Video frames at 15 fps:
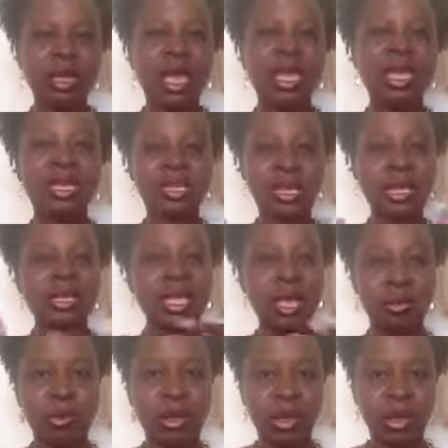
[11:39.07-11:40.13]
And I say it
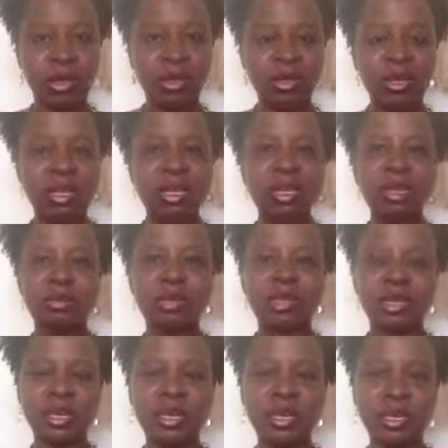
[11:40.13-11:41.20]
that way
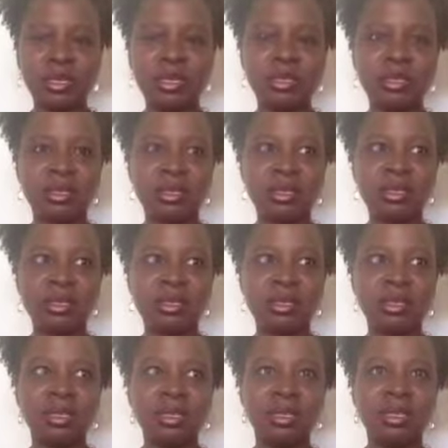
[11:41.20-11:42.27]
because
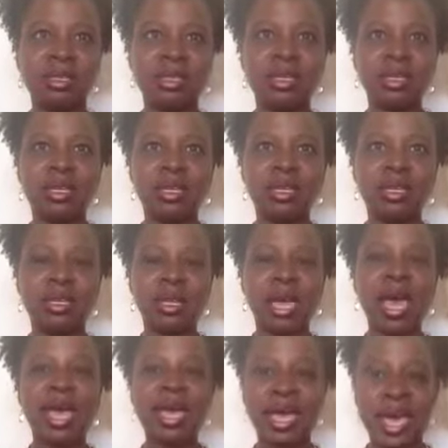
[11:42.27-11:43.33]

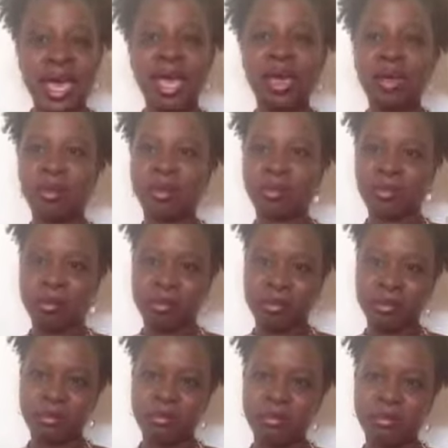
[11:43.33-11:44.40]
I am
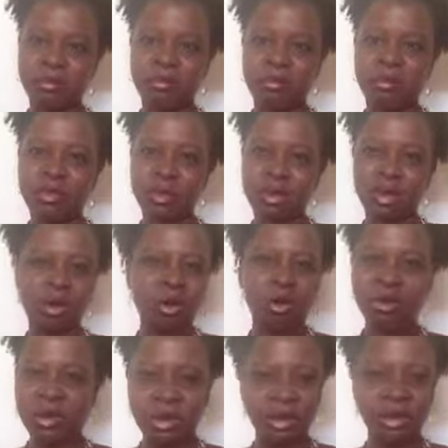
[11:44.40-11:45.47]

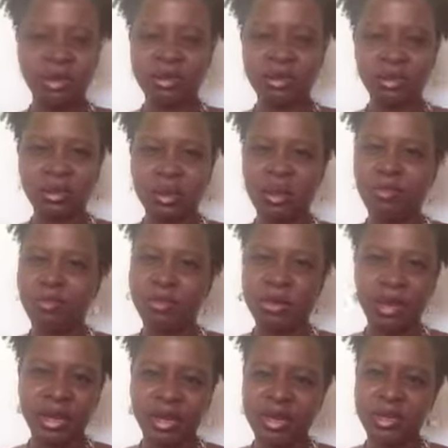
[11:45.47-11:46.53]
always
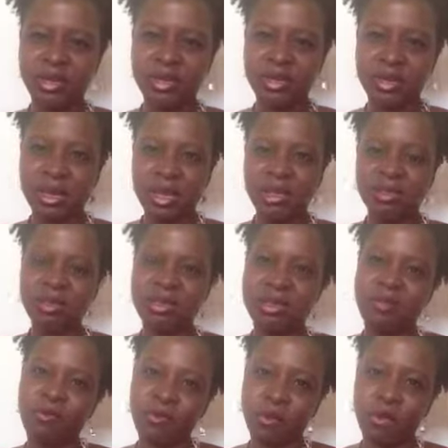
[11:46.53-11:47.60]
afraid in
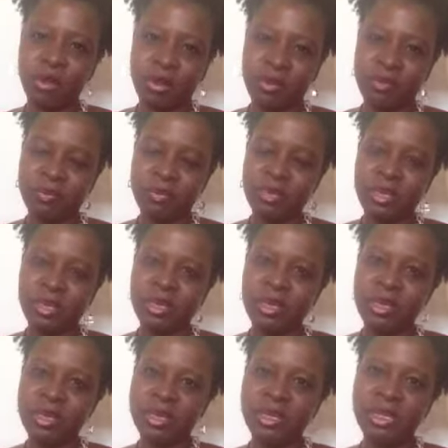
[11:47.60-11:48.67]
some form
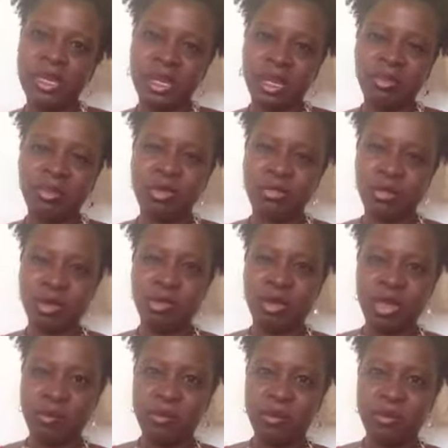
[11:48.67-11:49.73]
to get up before
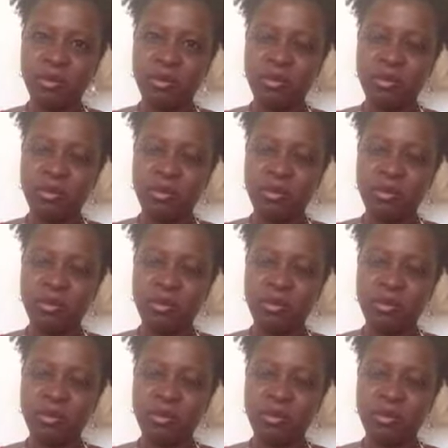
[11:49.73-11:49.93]
people.